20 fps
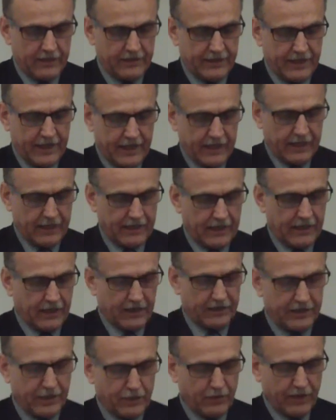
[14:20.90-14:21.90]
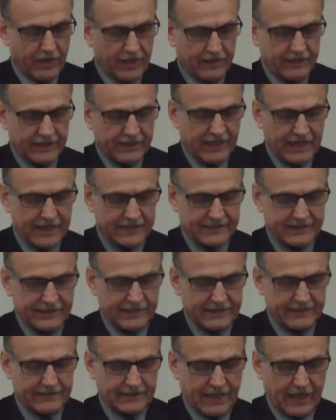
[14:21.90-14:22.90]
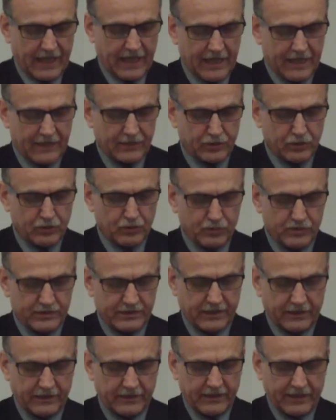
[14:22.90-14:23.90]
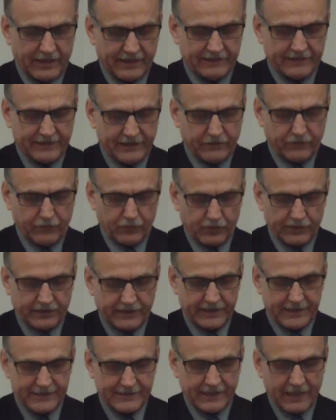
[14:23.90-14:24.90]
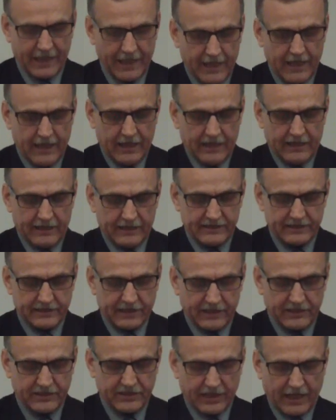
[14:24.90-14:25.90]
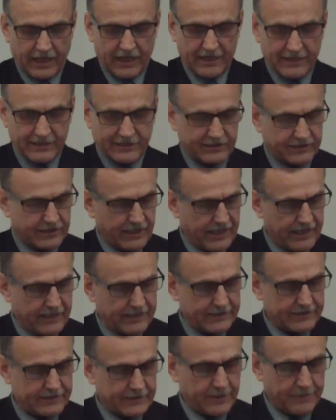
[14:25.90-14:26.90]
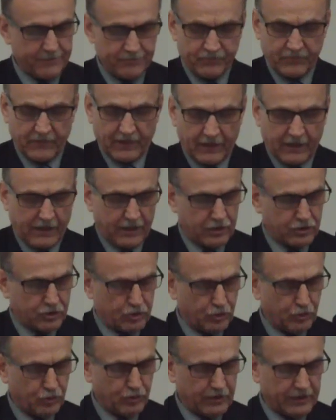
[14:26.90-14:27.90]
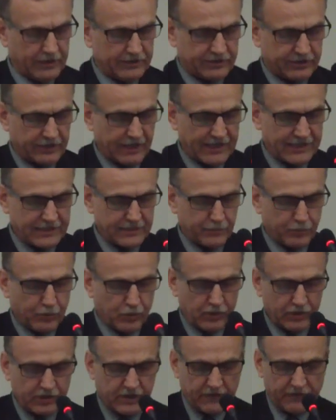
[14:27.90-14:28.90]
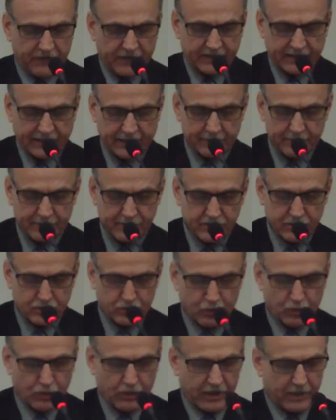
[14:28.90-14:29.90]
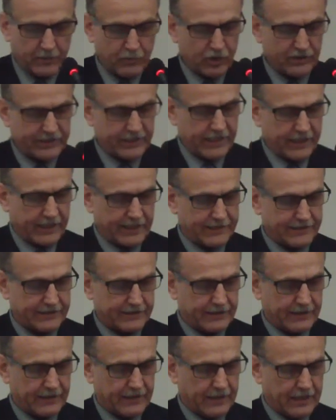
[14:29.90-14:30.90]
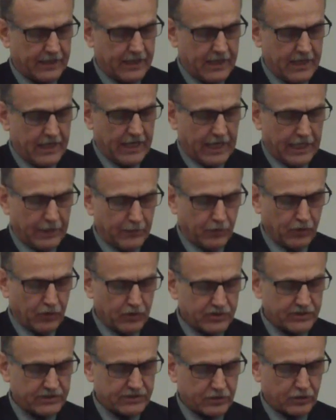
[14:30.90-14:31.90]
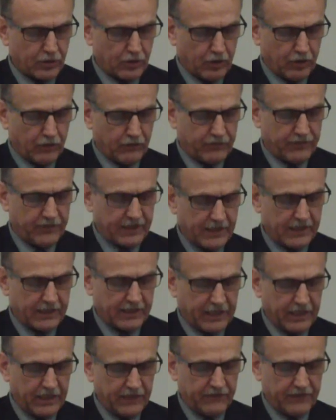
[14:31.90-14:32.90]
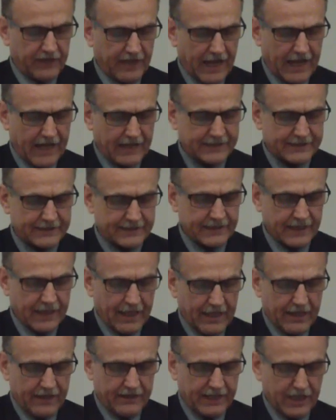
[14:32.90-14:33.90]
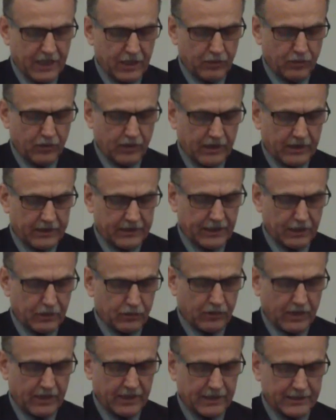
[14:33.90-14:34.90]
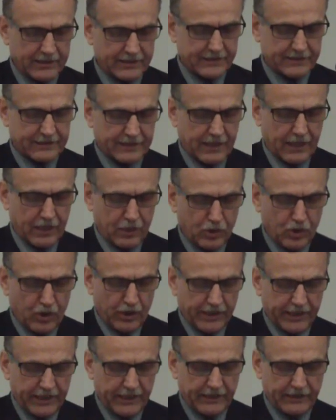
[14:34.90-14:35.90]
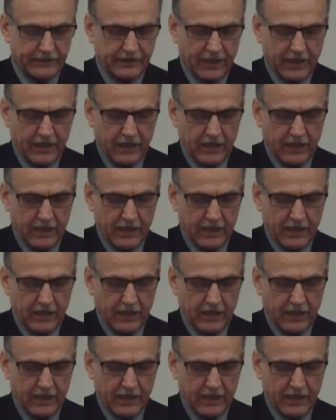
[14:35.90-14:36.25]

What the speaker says: the way the Nazis had used in the 1940s, such as trains to transport the victims to remote areas. In most of their evil acts, there was no need